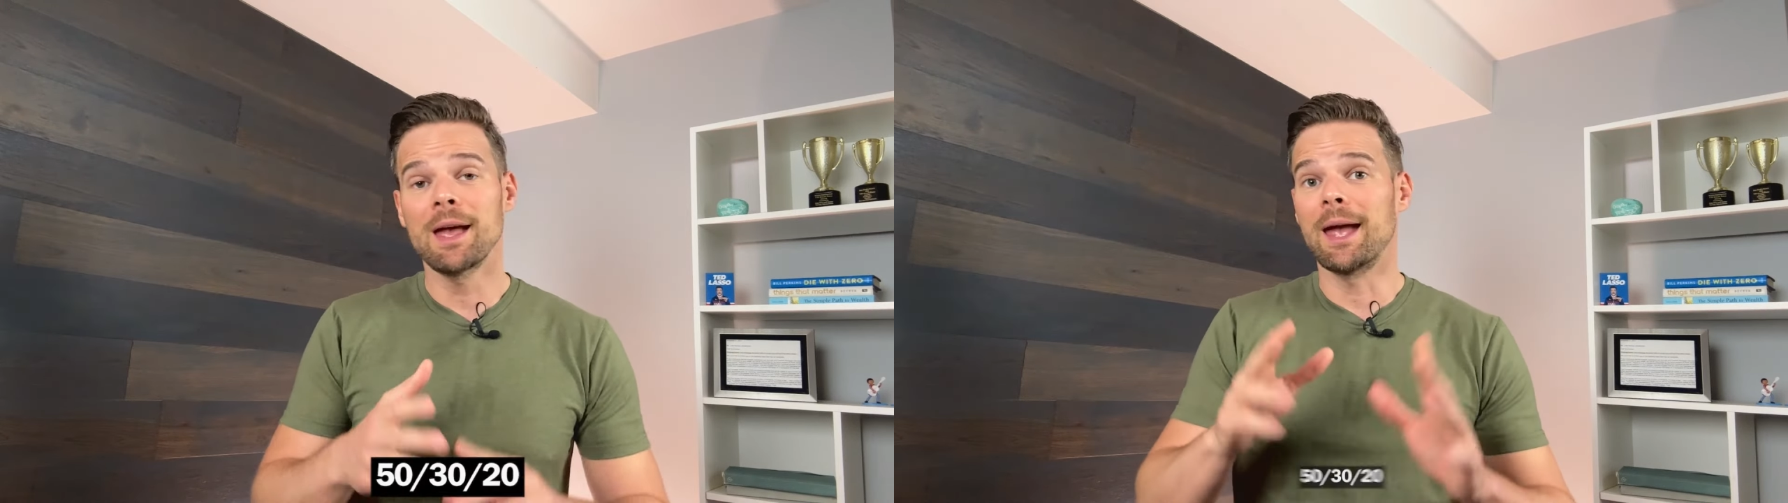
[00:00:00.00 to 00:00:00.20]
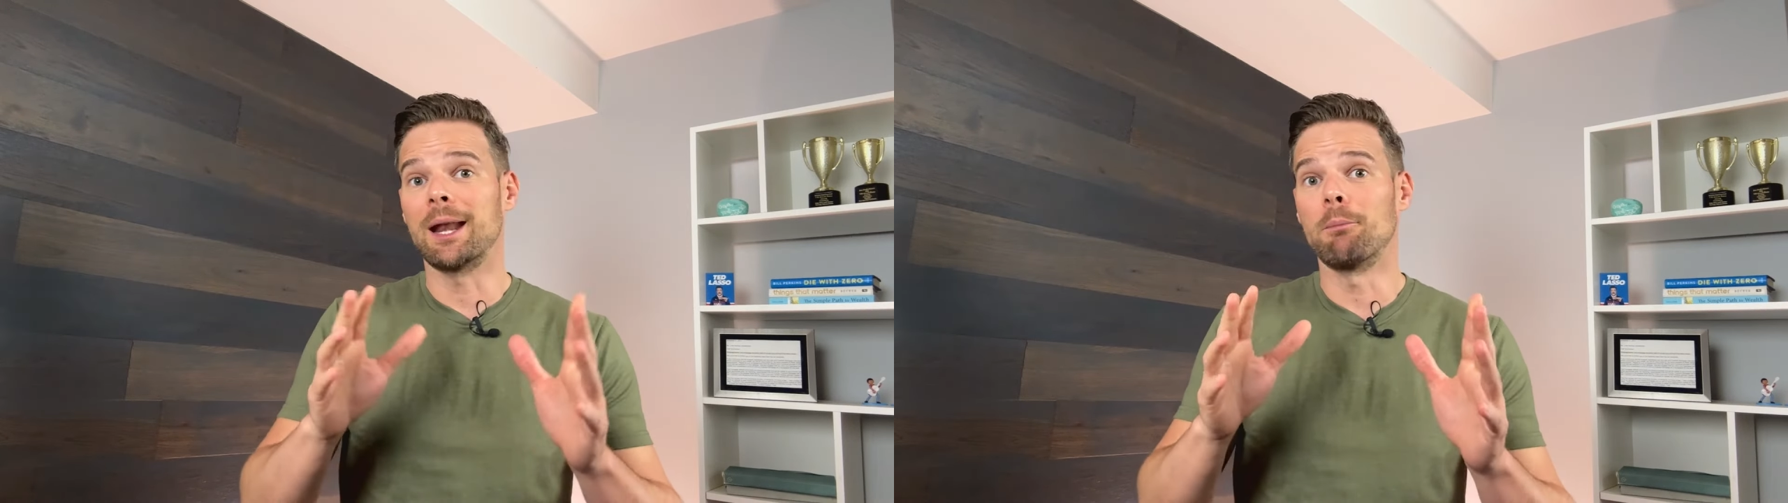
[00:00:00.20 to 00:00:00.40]

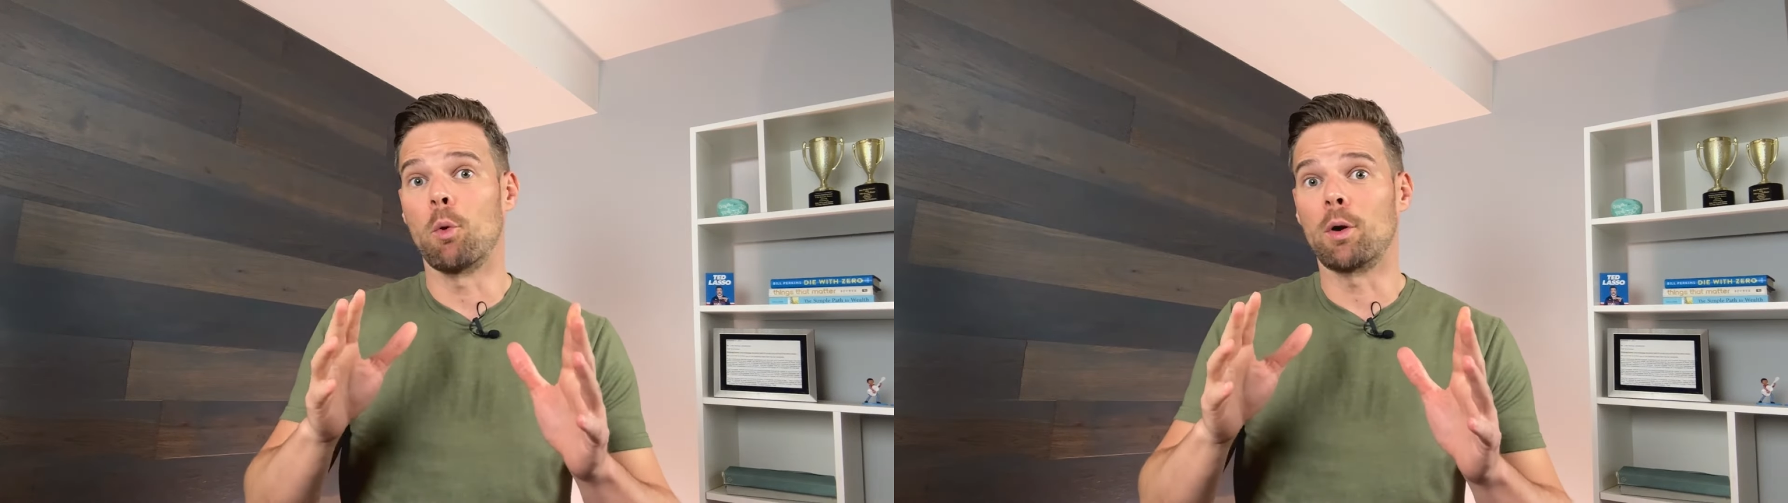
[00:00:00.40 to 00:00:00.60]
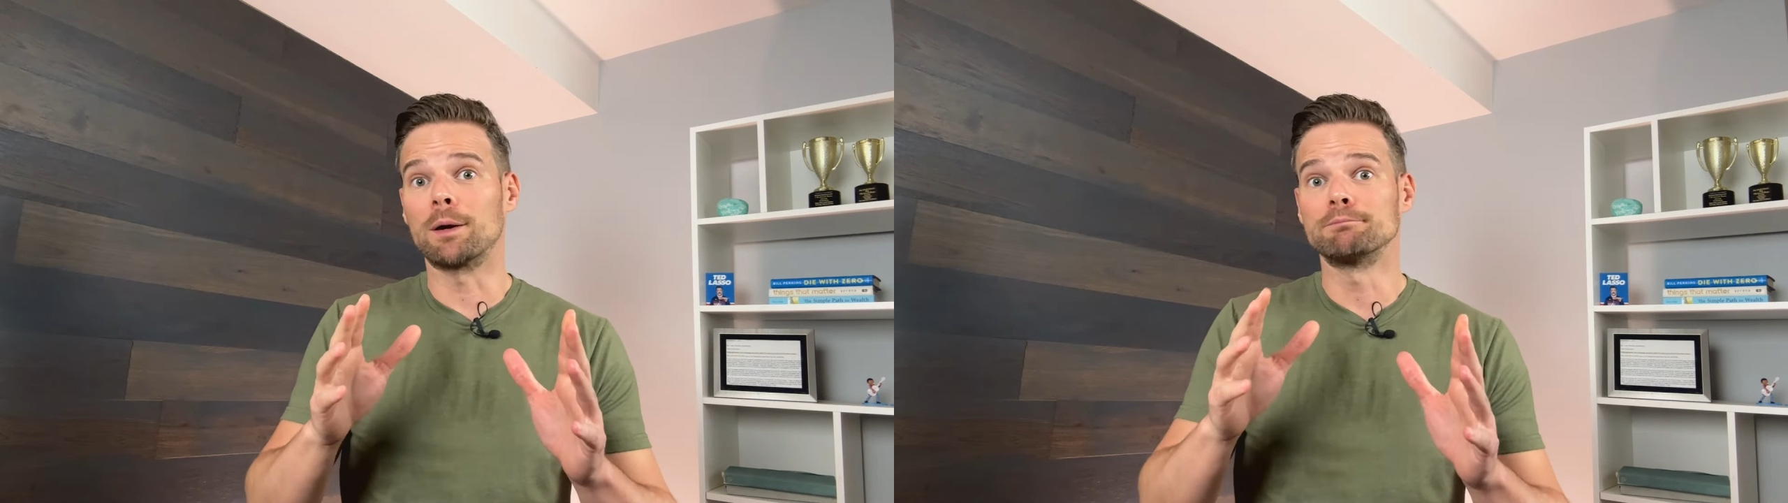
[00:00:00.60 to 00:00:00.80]
and
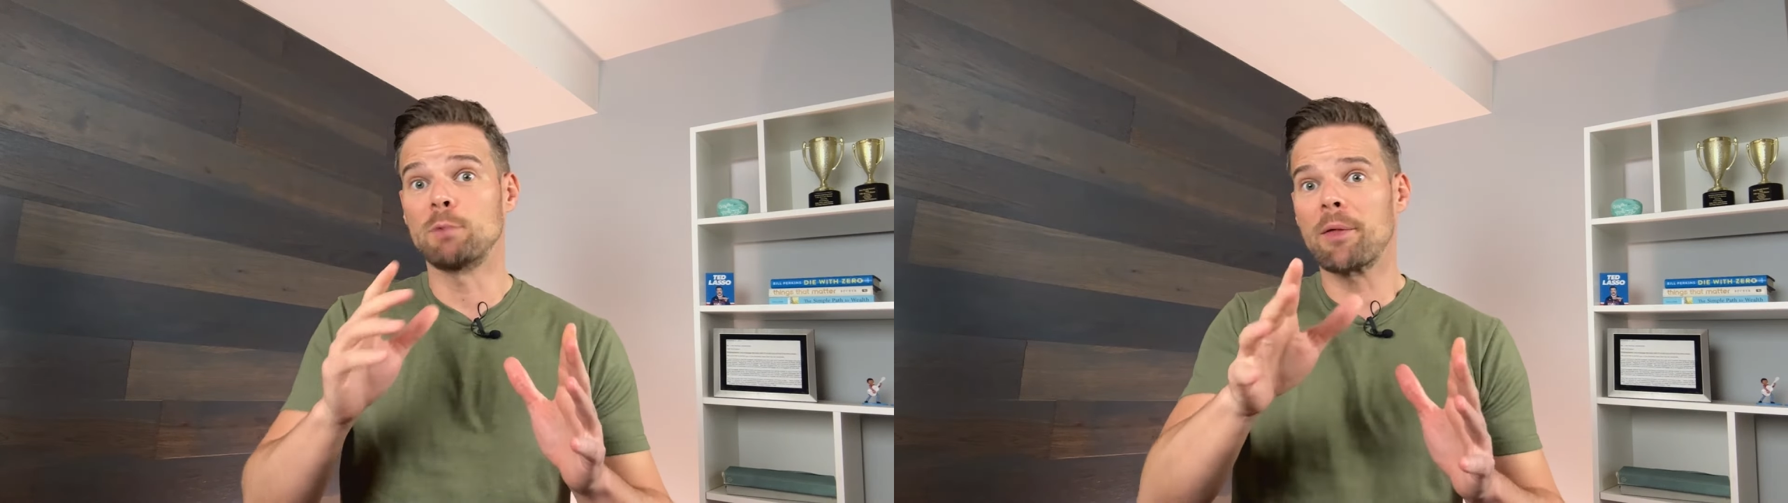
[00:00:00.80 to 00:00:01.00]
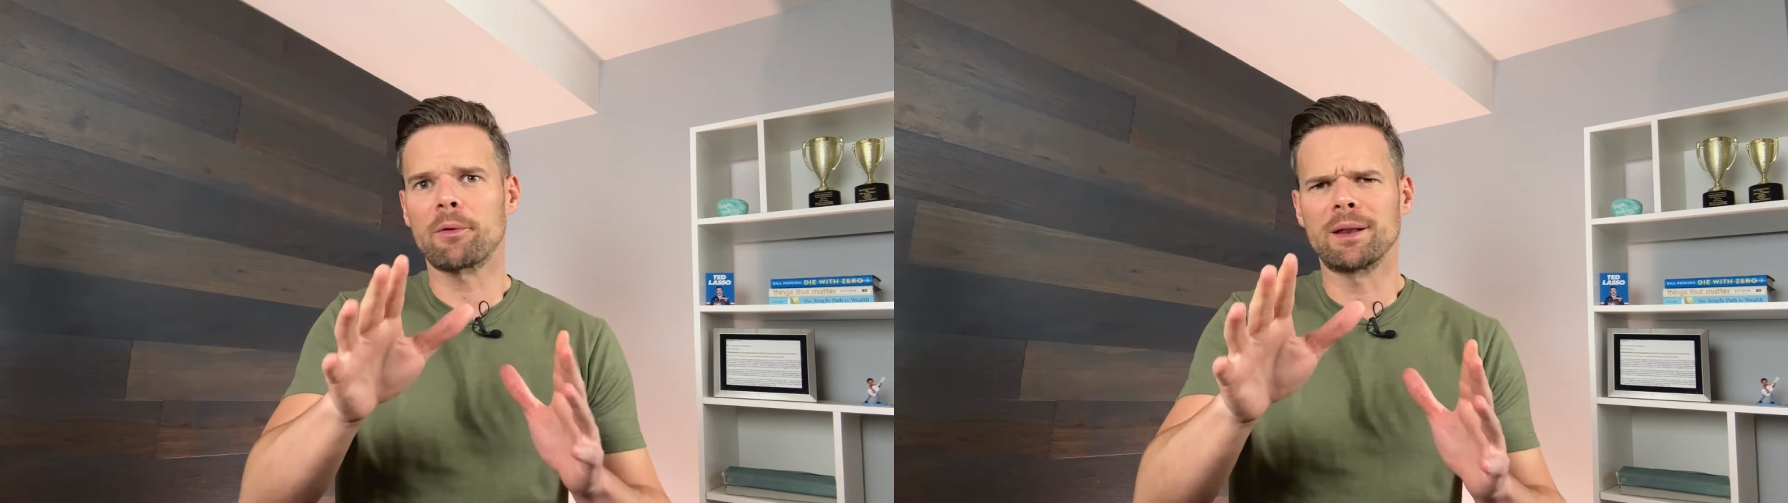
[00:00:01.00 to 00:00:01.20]
more, rather